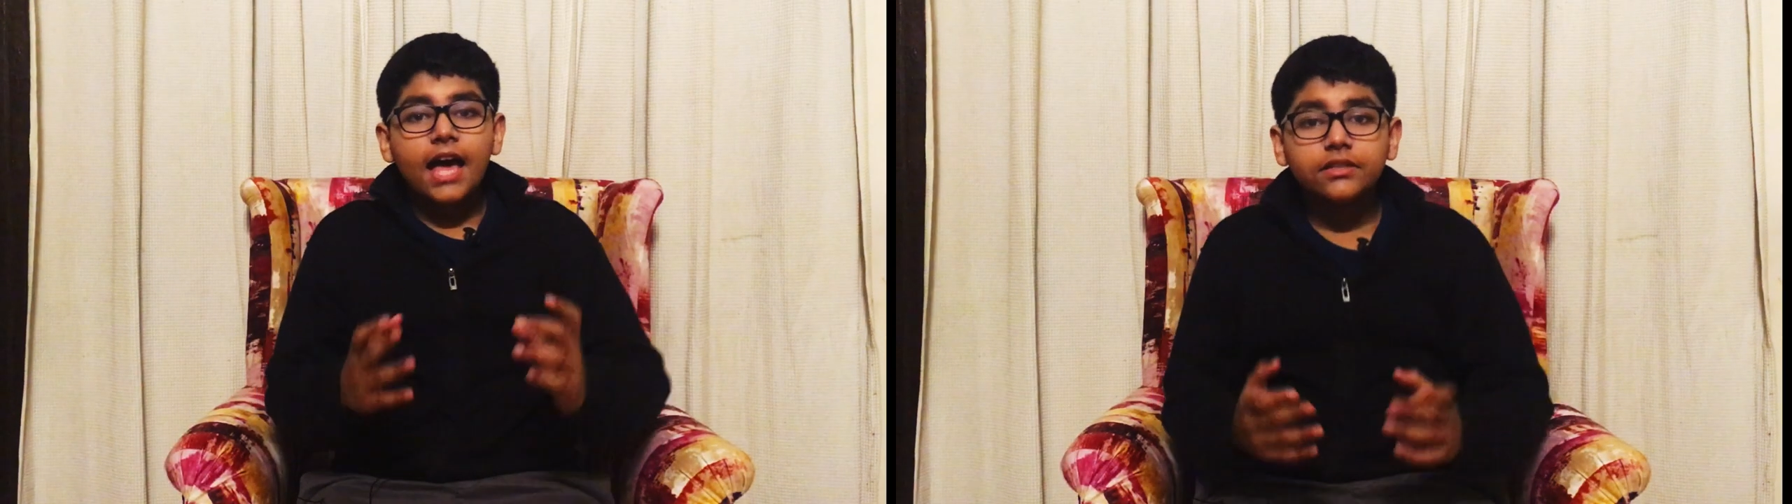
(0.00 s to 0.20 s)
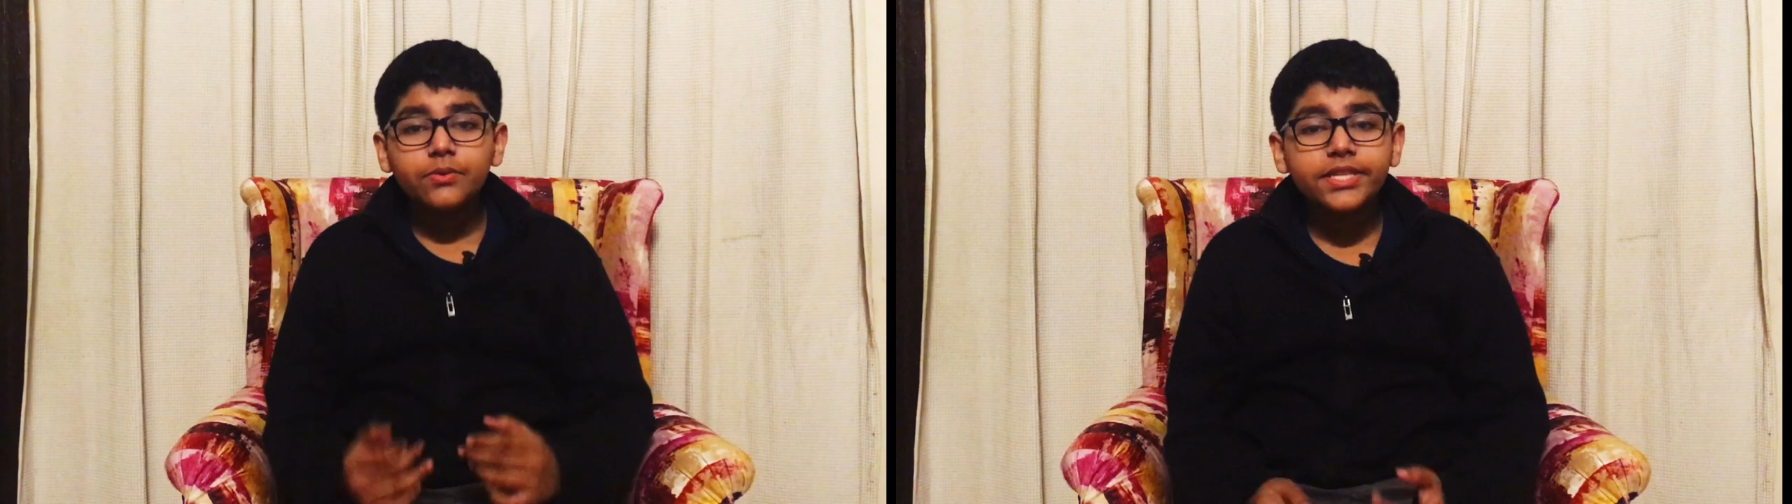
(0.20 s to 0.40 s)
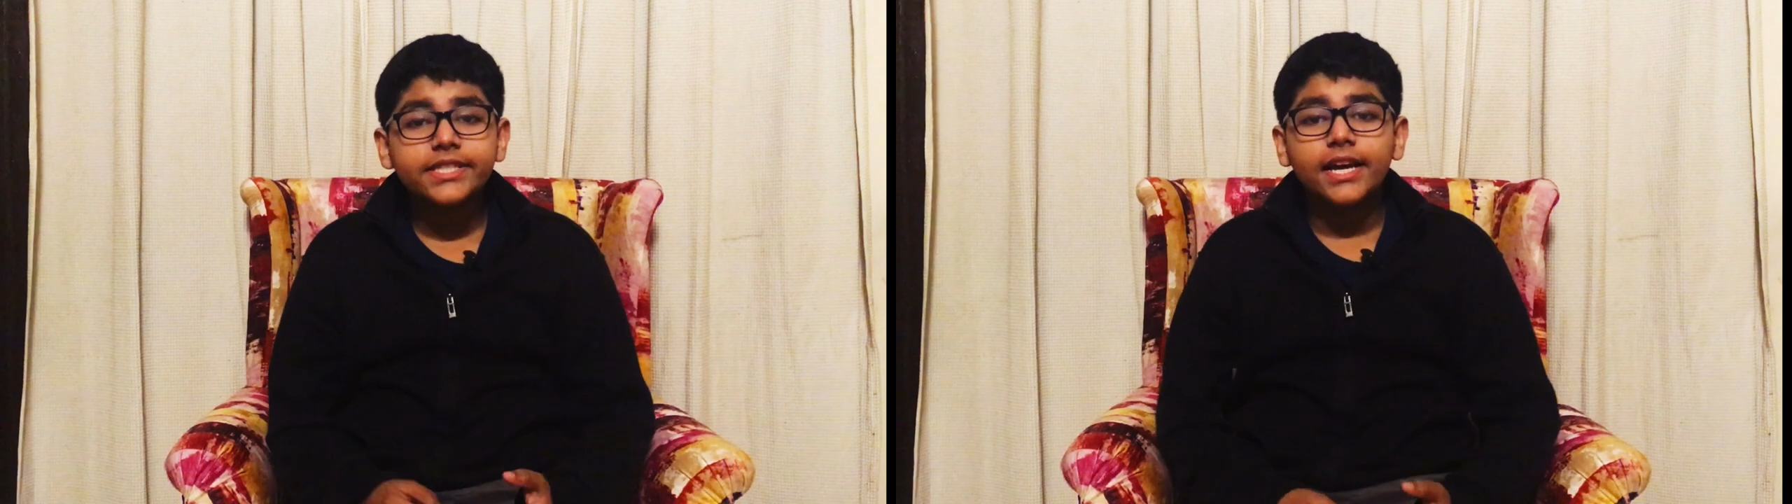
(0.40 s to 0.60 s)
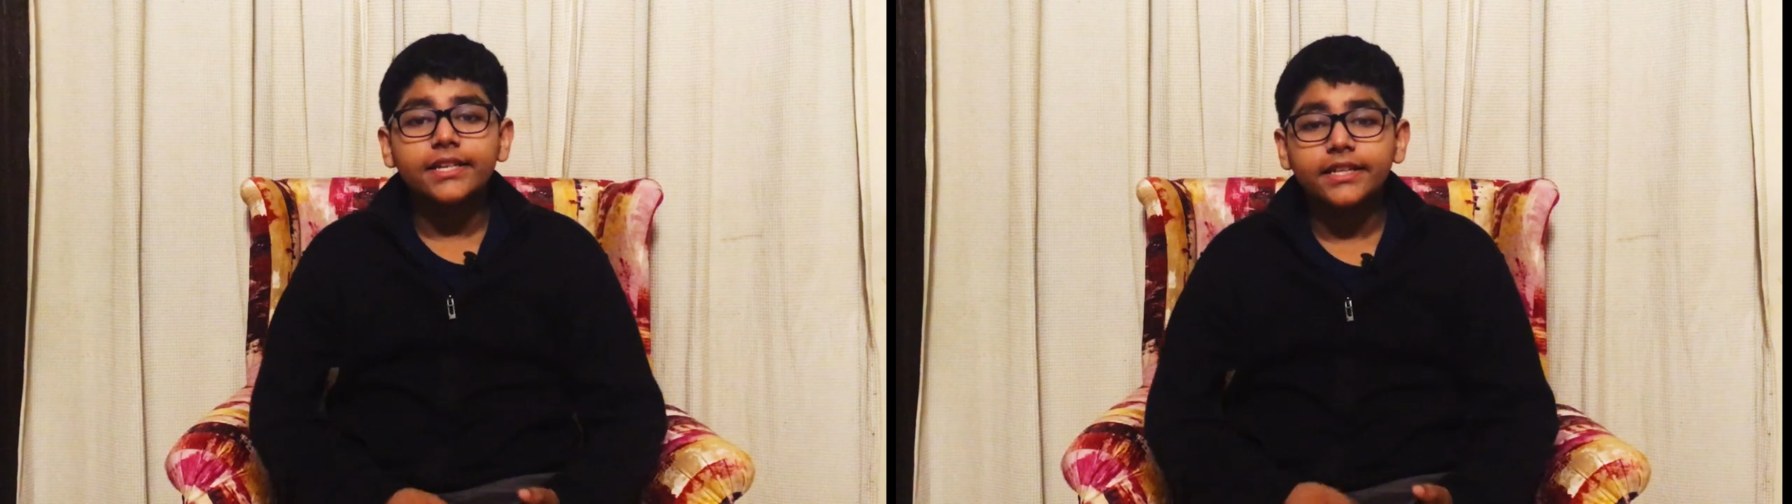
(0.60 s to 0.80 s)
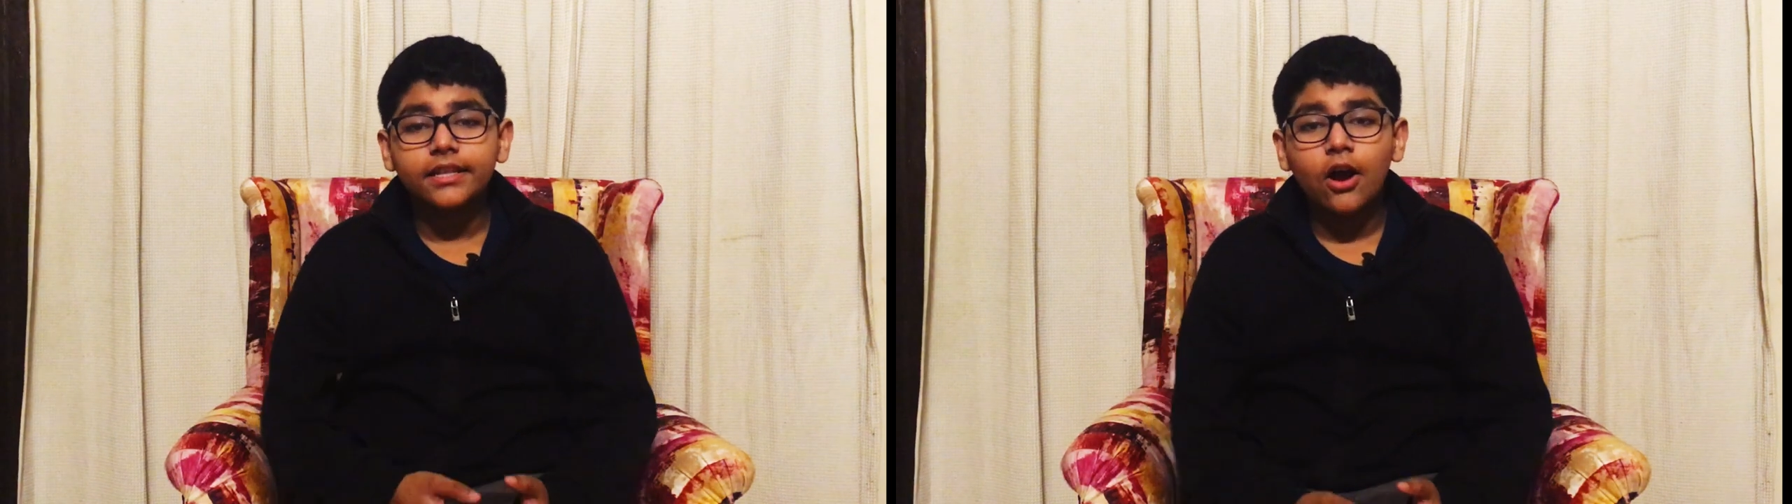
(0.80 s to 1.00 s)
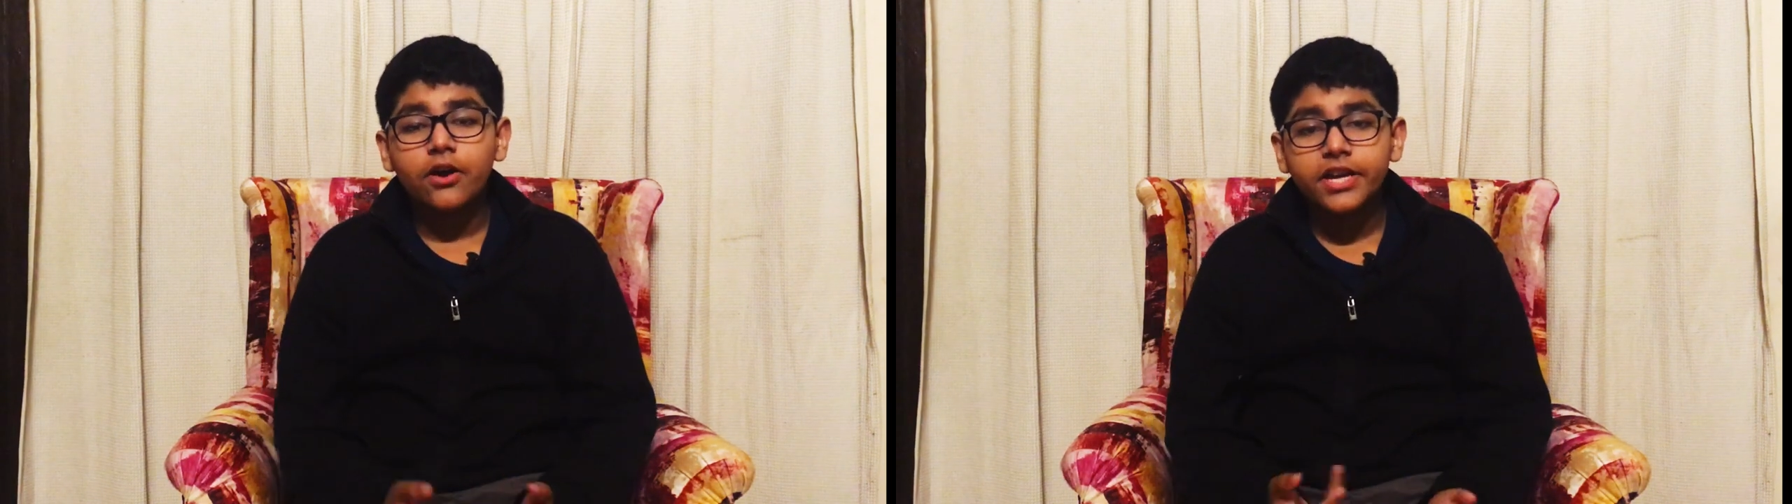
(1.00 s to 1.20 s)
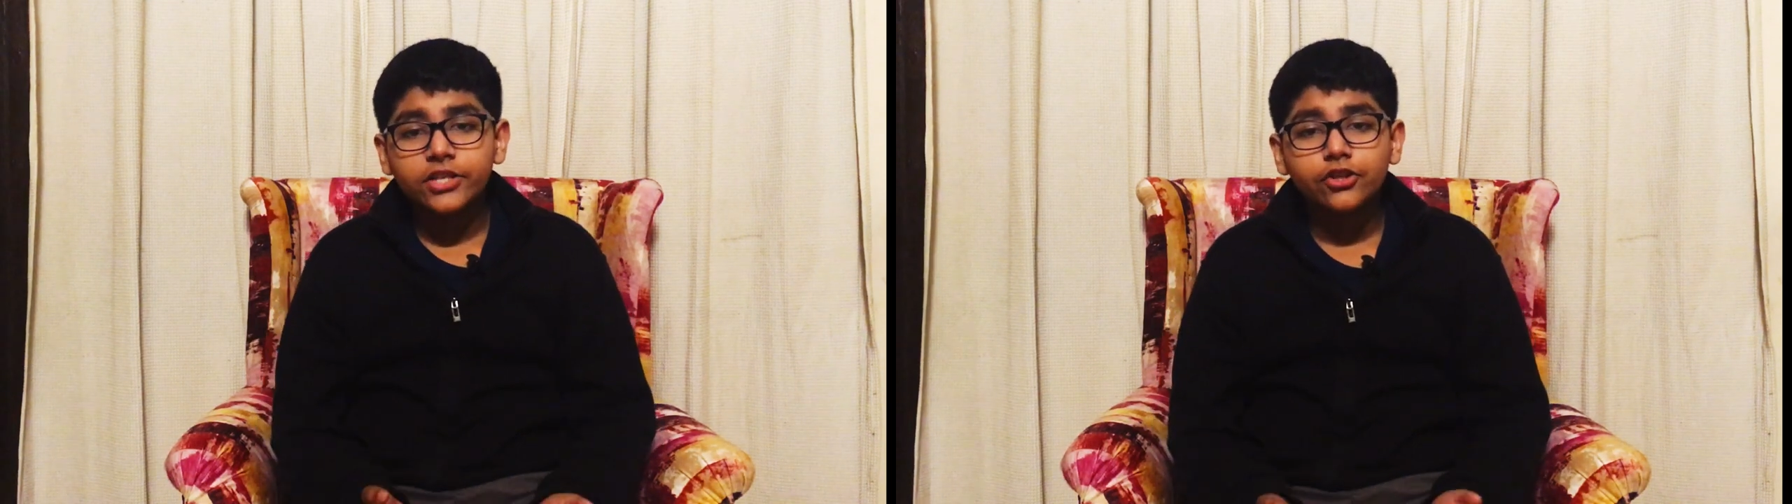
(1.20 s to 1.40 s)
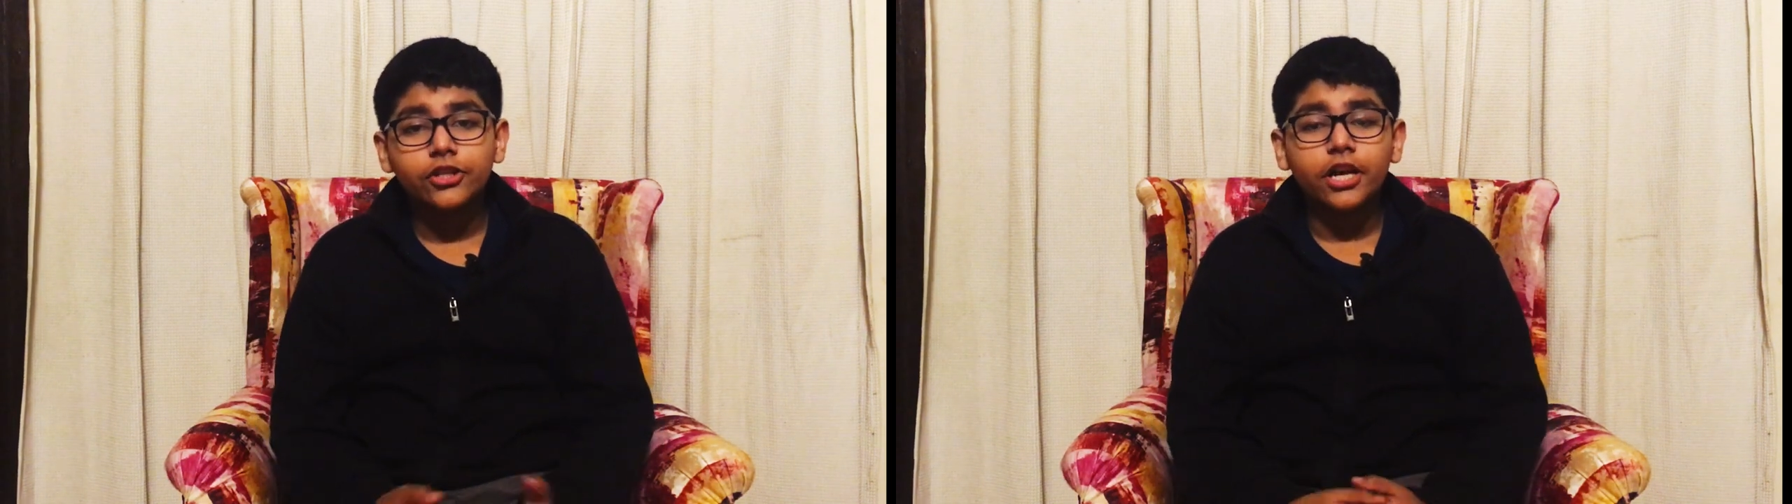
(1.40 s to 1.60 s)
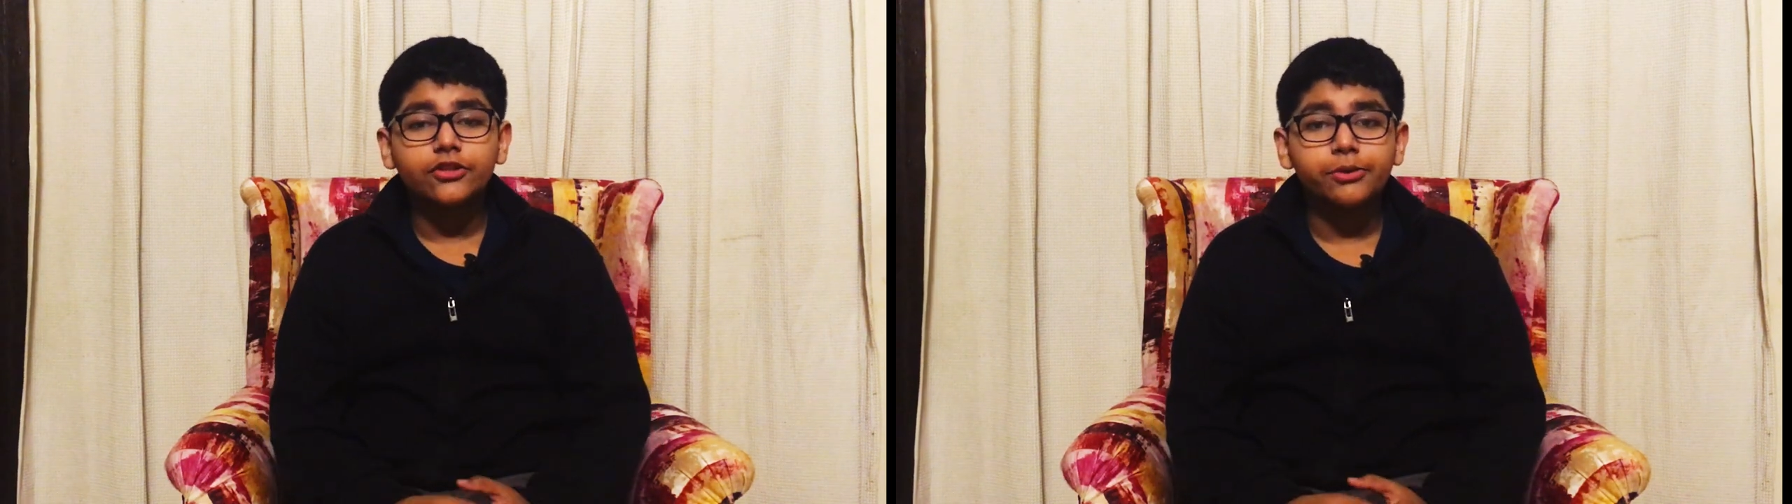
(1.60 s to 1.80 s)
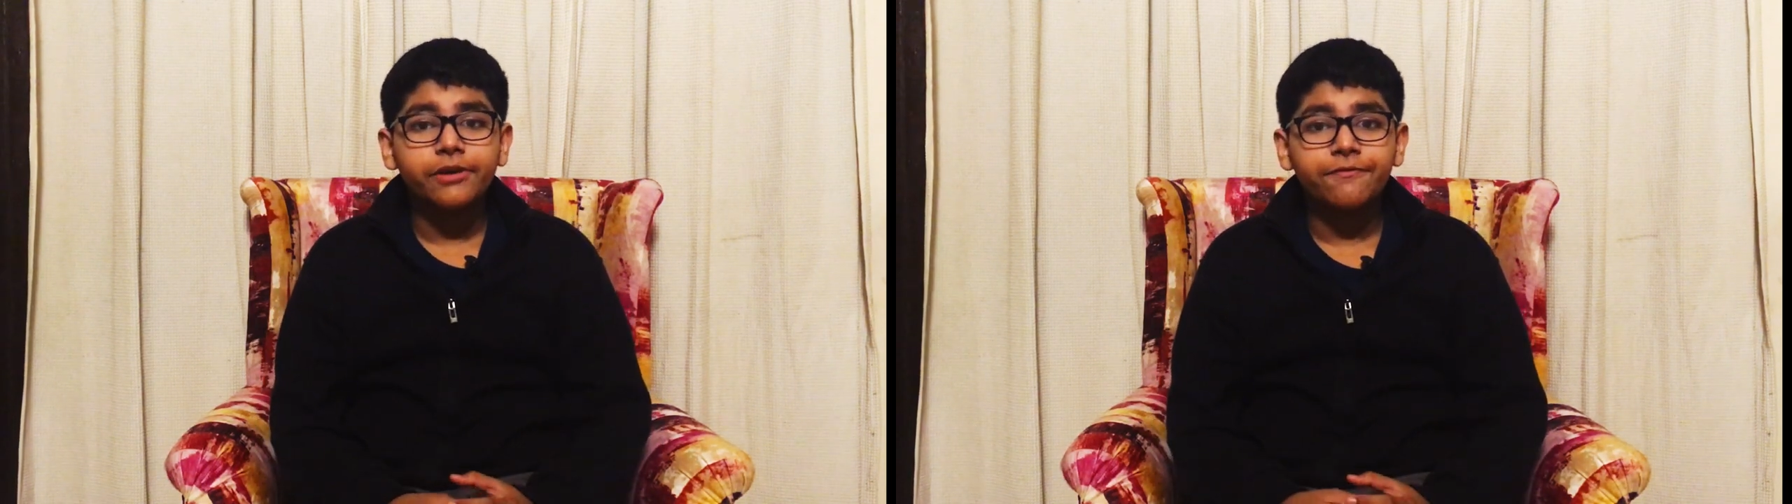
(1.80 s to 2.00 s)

As we said in our introductory